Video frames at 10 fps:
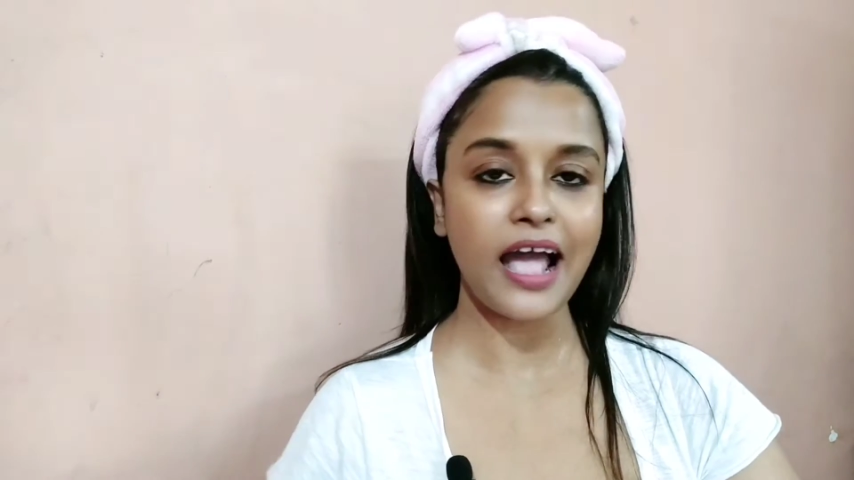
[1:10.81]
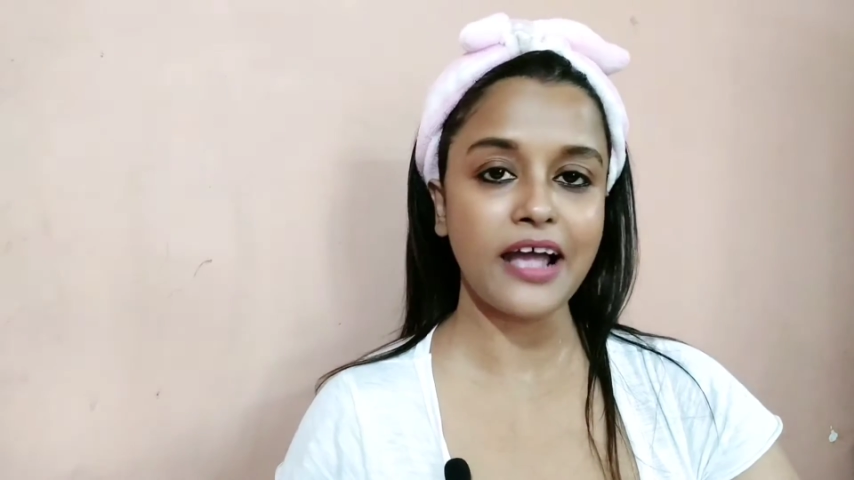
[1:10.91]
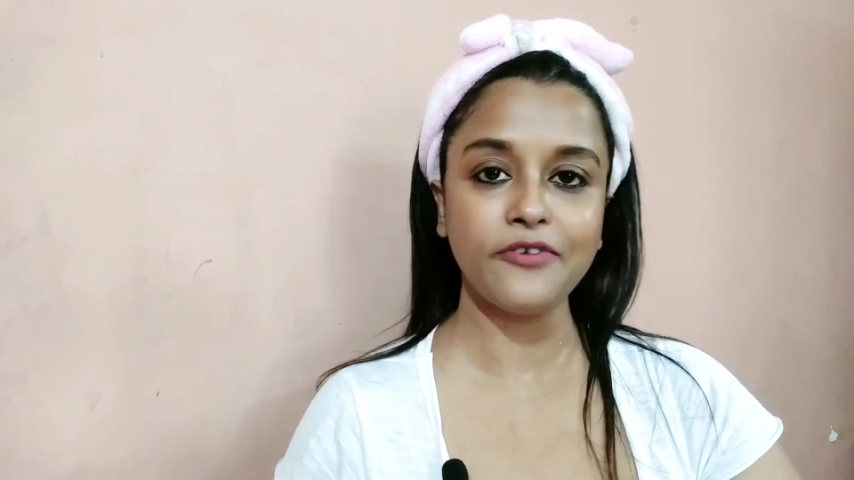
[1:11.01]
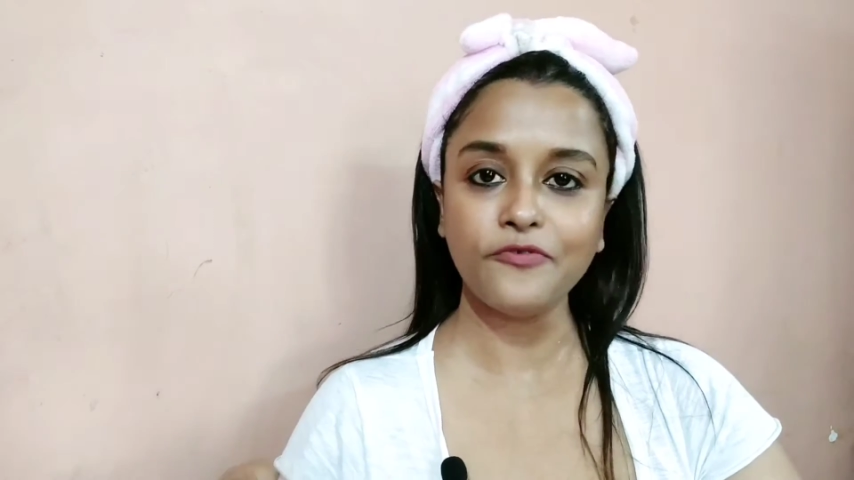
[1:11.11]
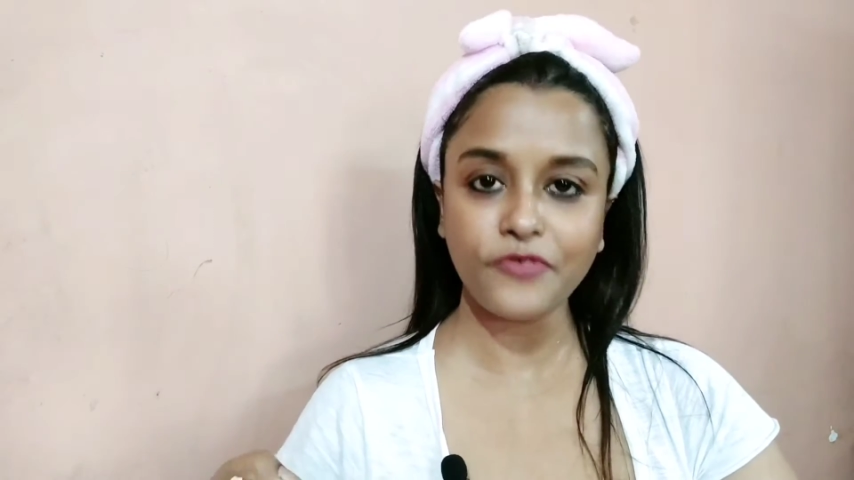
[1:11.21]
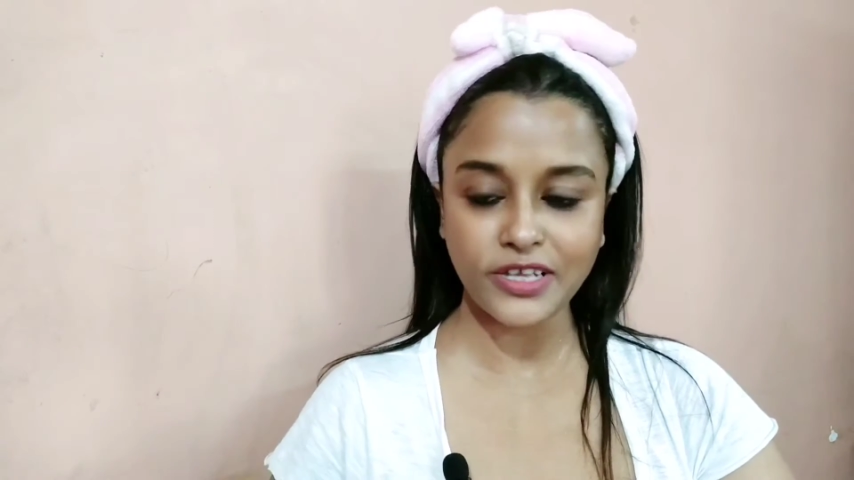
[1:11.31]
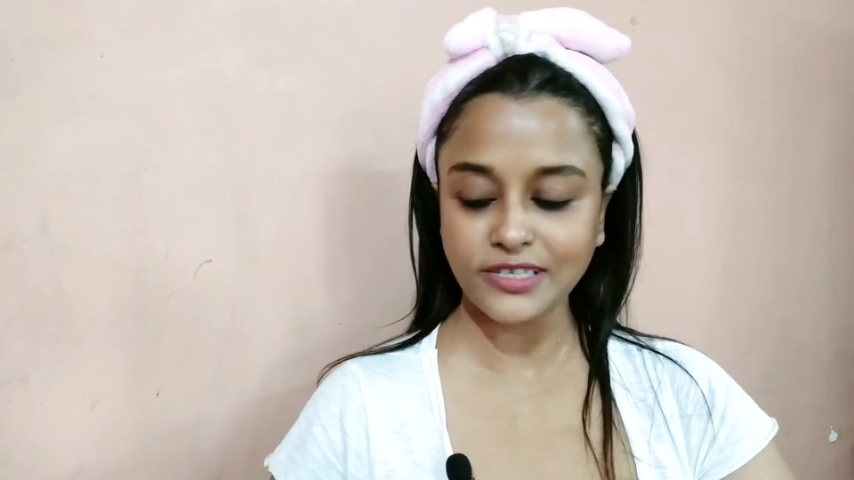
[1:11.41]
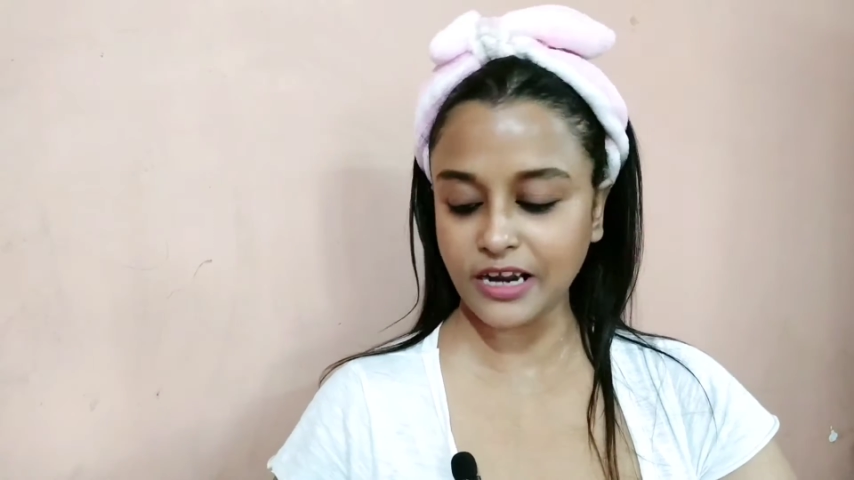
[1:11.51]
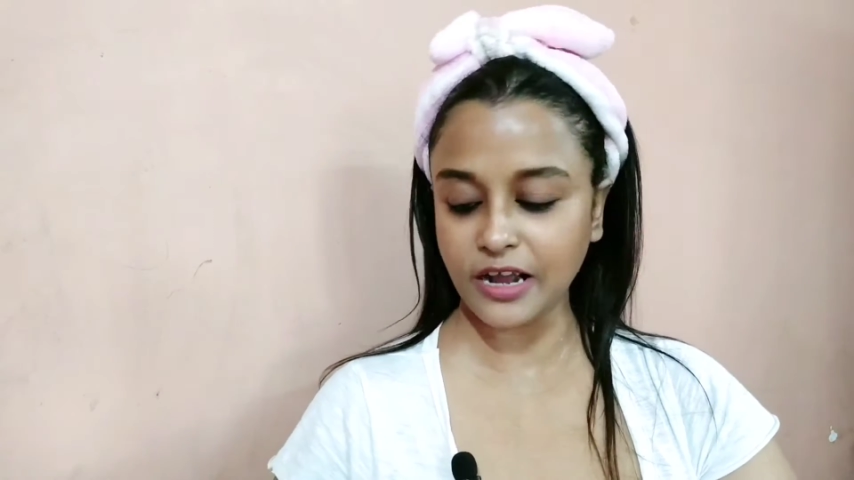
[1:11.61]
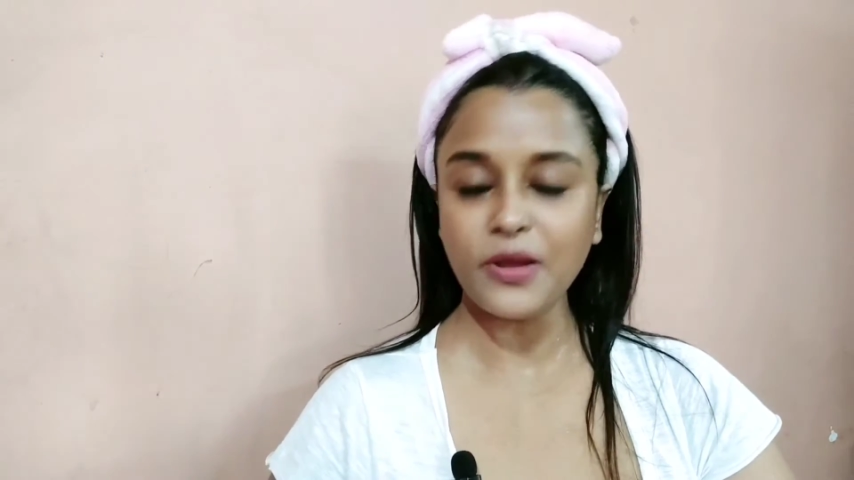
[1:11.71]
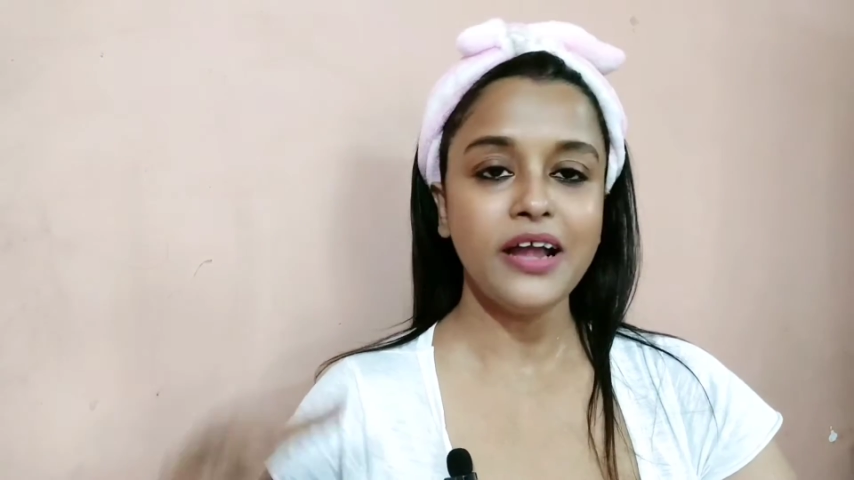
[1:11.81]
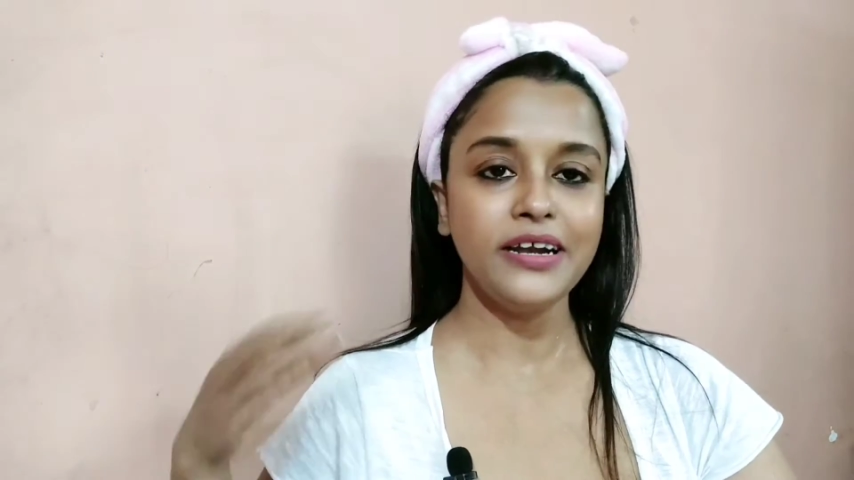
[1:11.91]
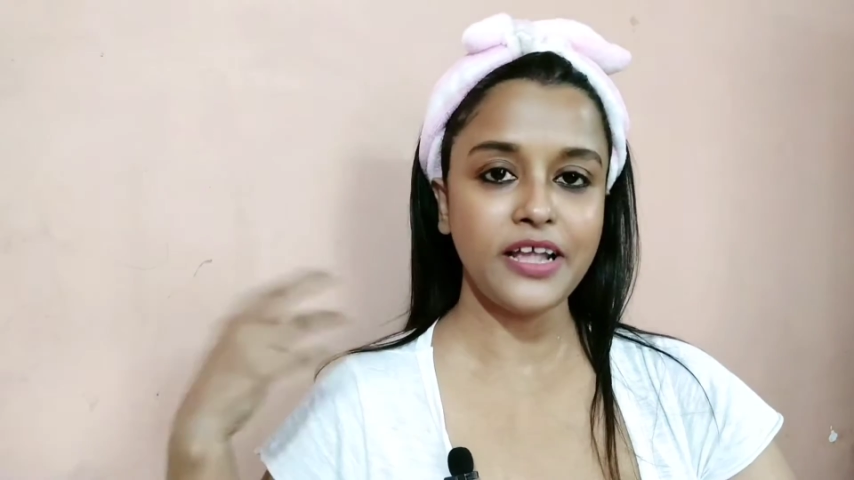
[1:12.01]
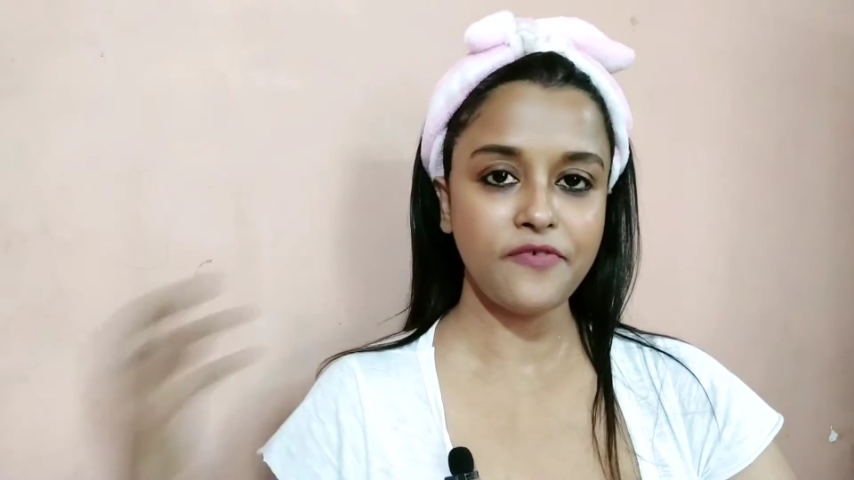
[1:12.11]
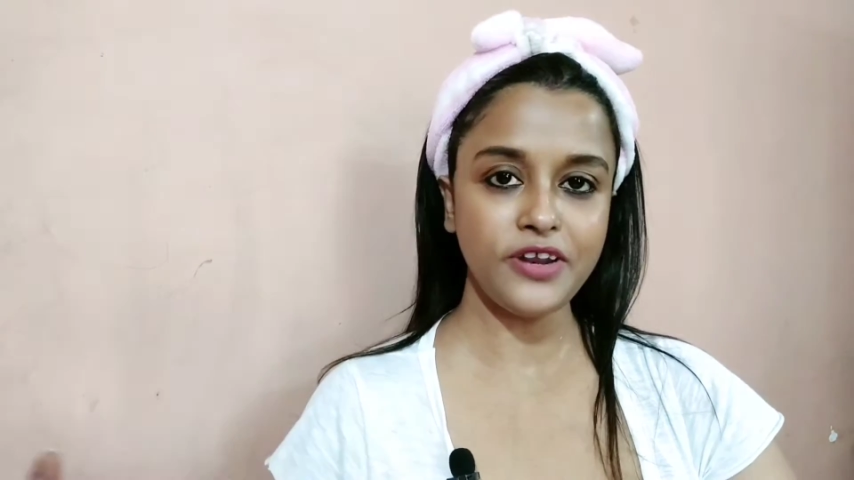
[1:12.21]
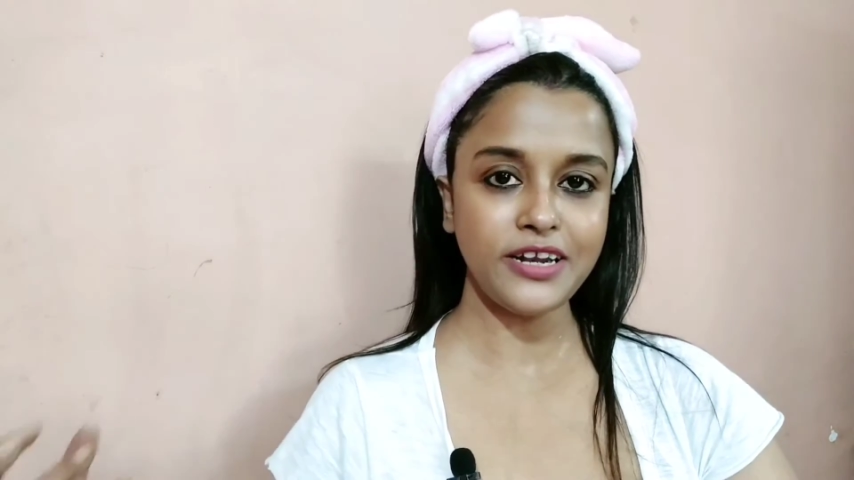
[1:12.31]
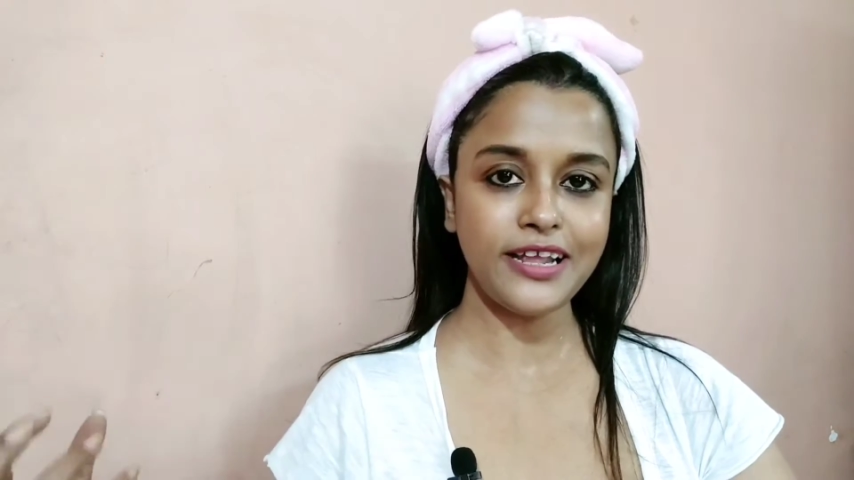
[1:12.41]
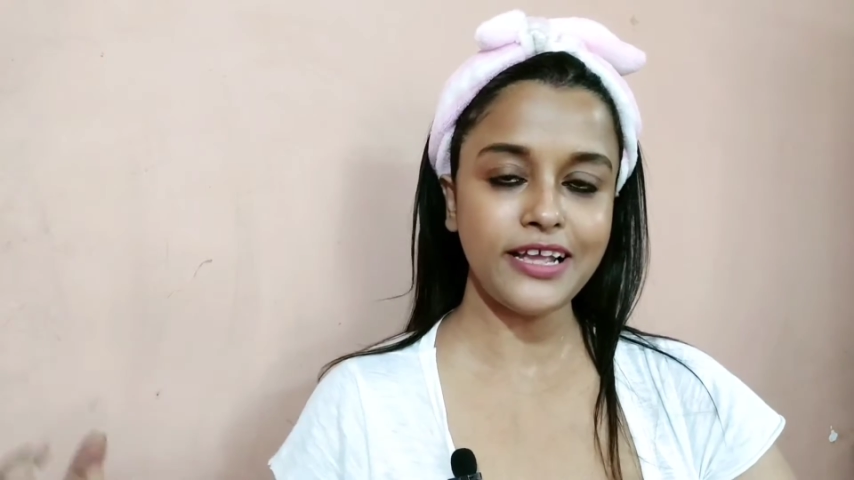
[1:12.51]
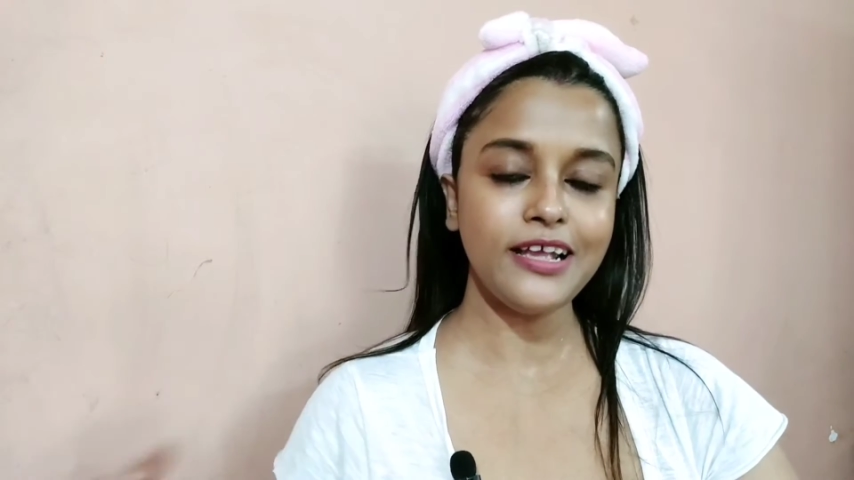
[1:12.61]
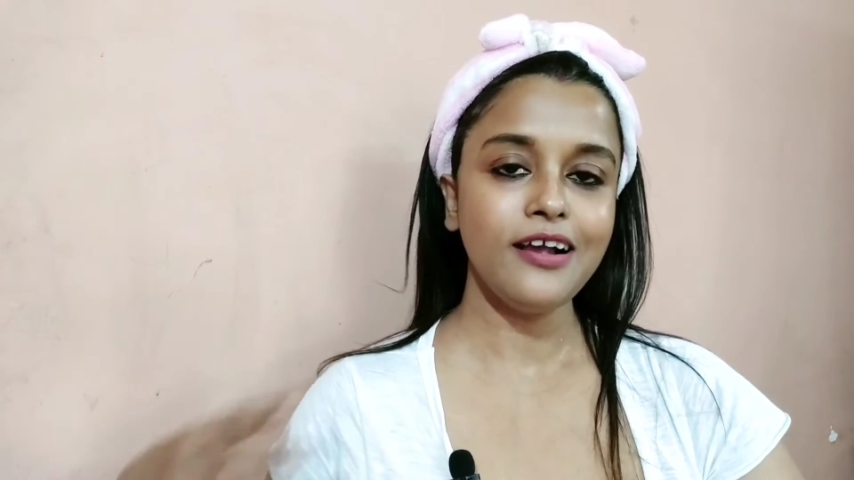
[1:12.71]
and face scrub. Definitely